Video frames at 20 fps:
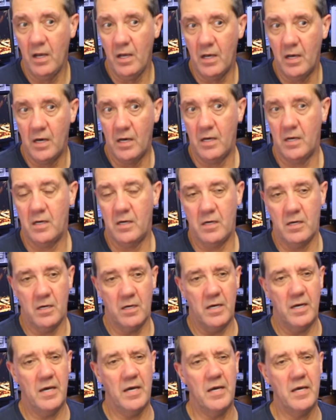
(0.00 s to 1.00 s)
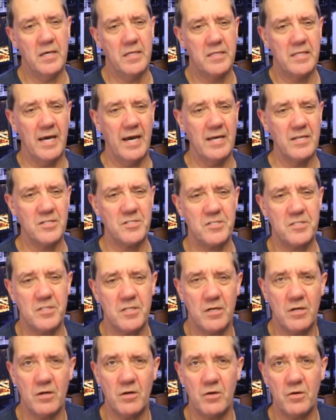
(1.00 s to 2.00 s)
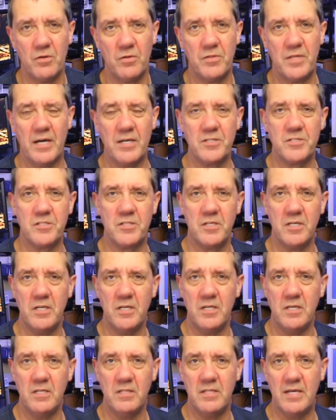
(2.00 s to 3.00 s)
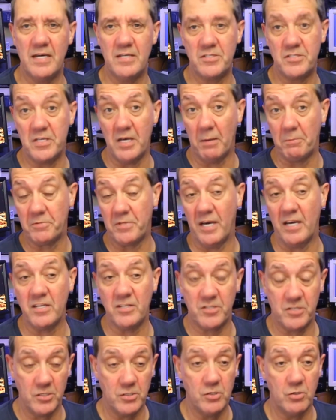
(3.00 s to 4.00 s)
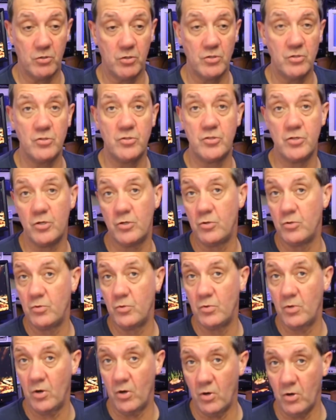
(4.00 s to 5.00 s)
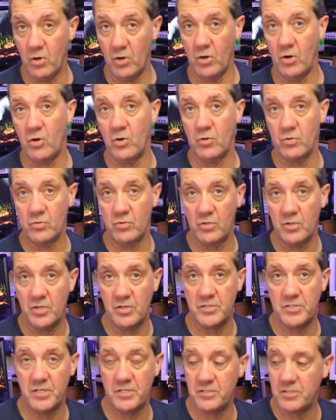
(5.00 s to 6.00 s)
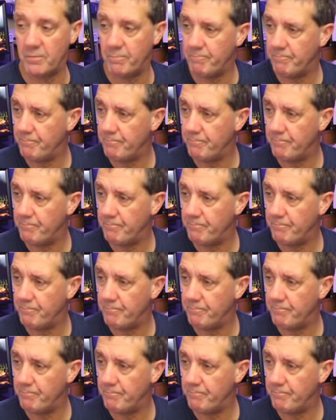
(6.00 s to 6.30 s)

That's the updates that you can do on the system.